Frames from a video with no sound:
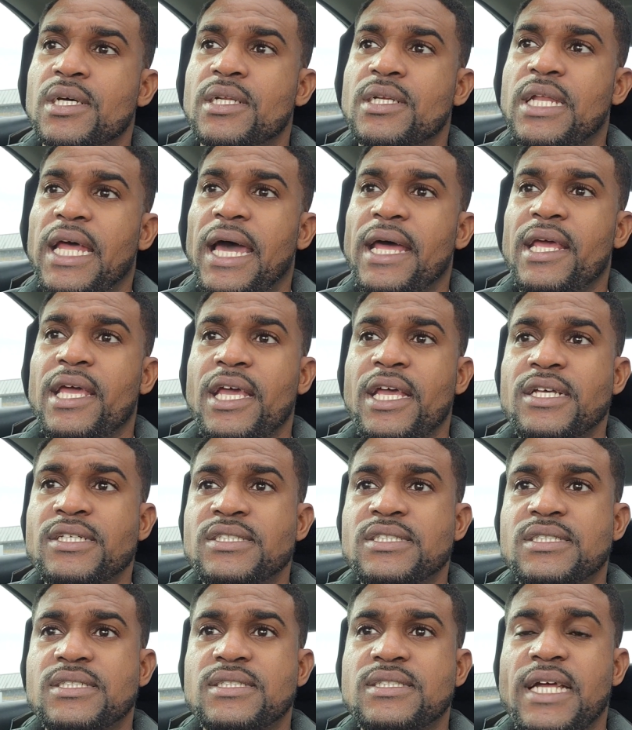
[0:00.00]

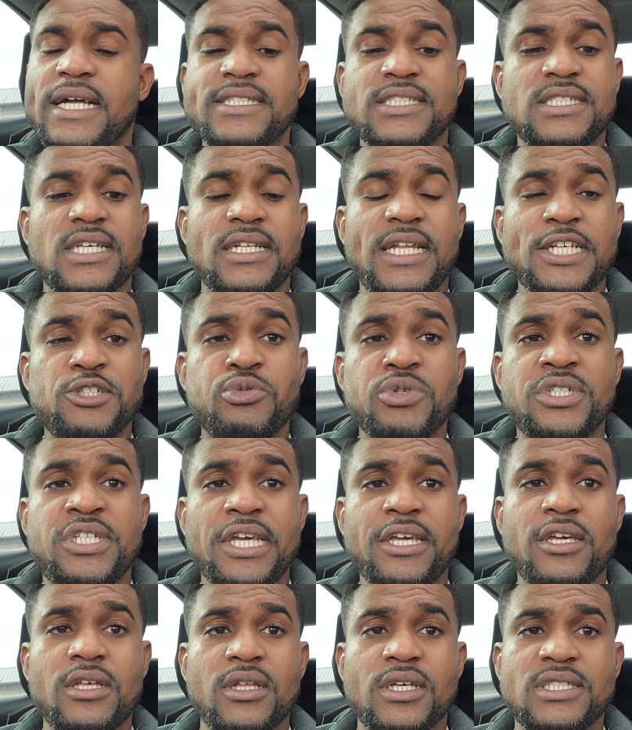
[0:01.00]
That's
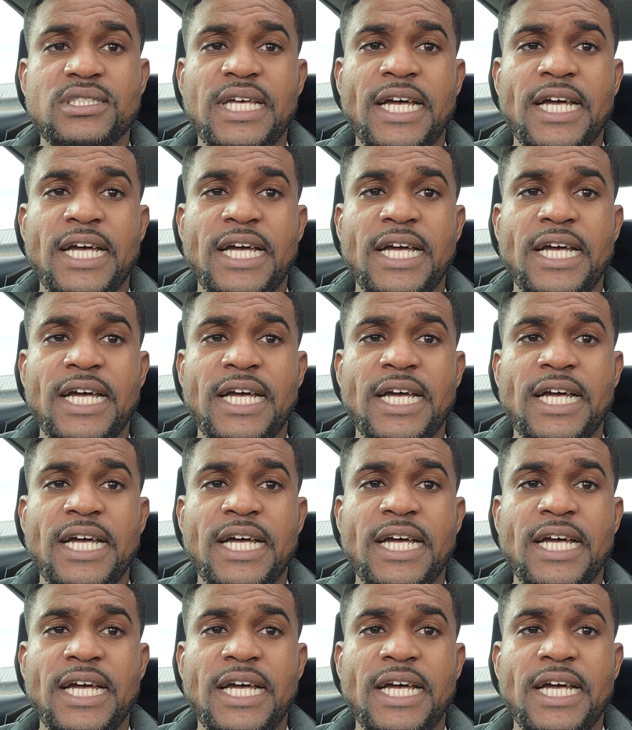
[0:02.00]
ridiculous.